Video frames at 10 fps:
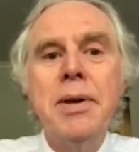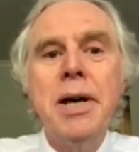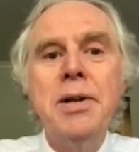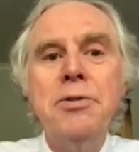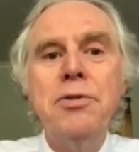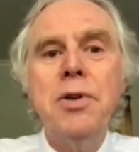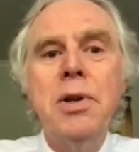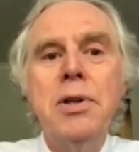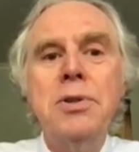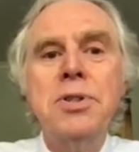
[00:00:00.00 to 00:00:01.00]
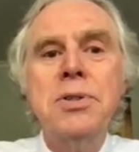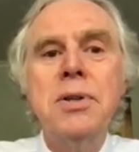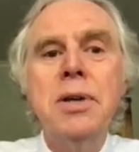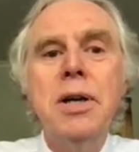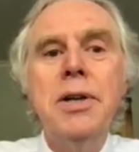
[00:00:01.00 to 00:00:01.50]
and it follows
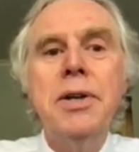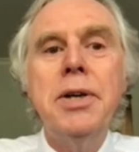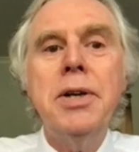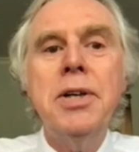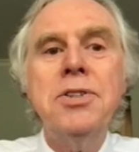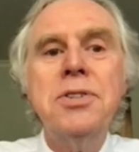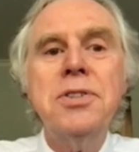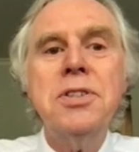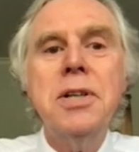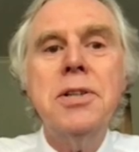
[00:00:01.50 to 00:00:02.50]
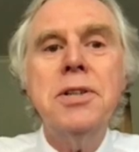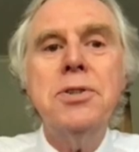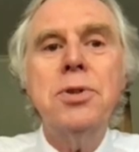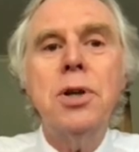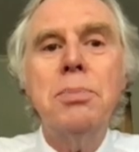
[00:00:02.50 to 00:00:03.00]
a nice steady
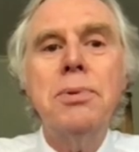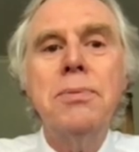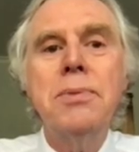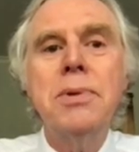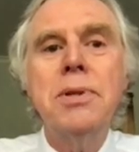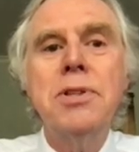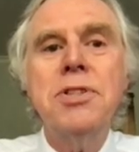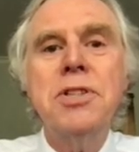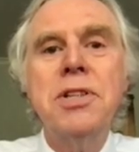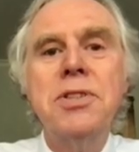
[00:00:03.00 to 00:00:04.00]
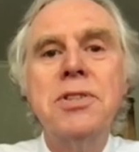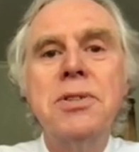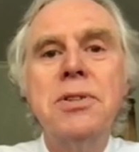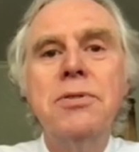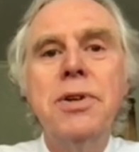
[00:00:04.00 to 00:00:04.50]
drop since
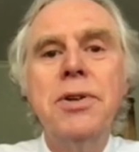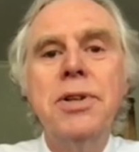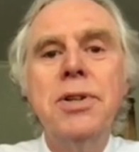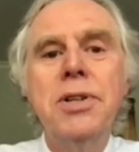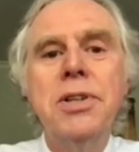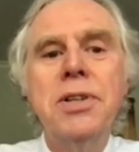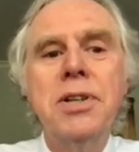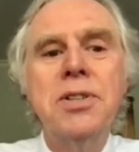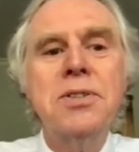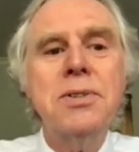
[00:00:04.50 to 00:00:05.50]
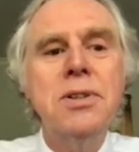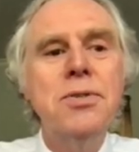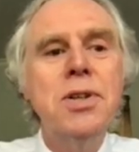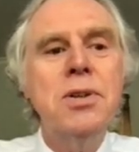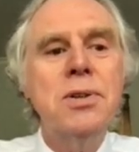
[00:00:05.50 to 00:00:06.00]
the very early days
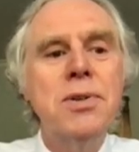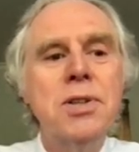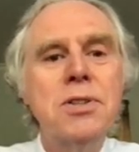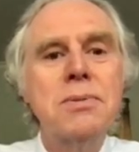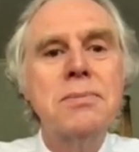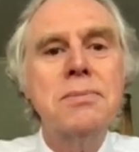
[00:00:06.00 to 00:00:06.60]
of the universe.